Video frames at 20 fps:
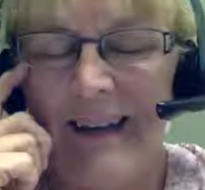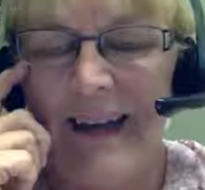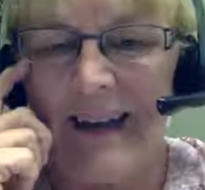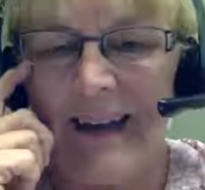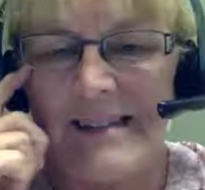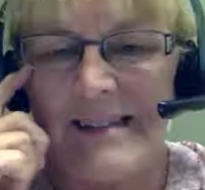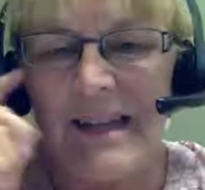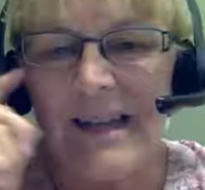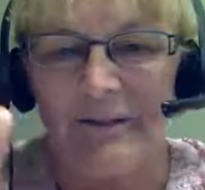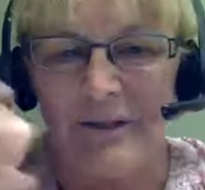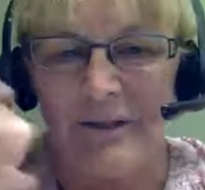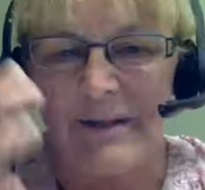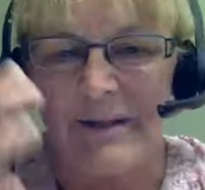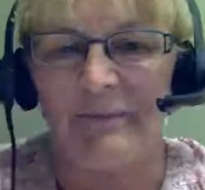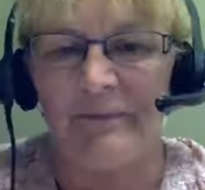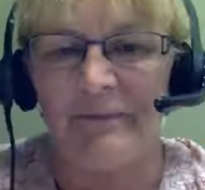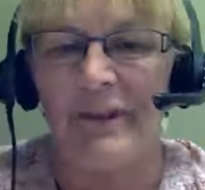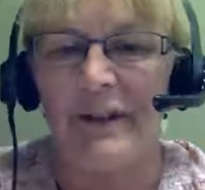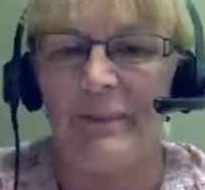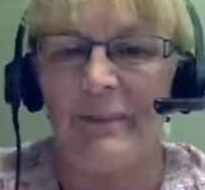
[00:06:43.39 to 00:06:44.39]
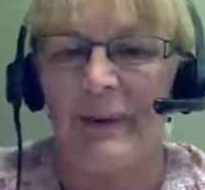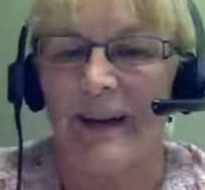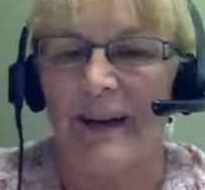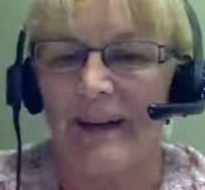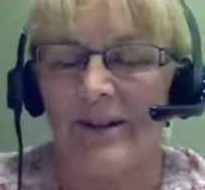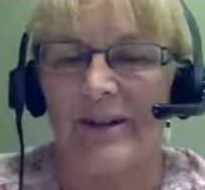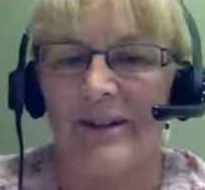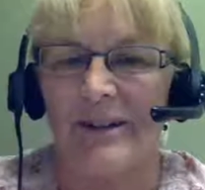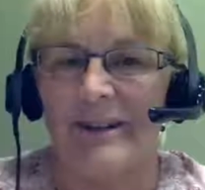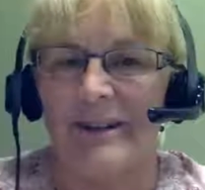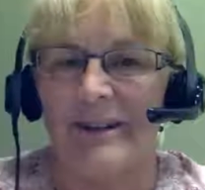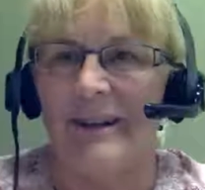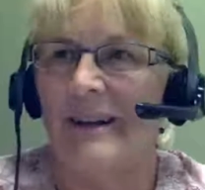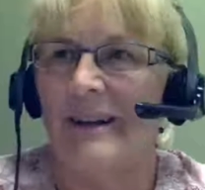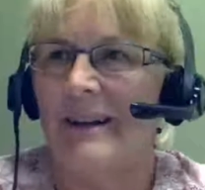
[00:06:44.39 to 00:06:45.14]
asking for some feedback on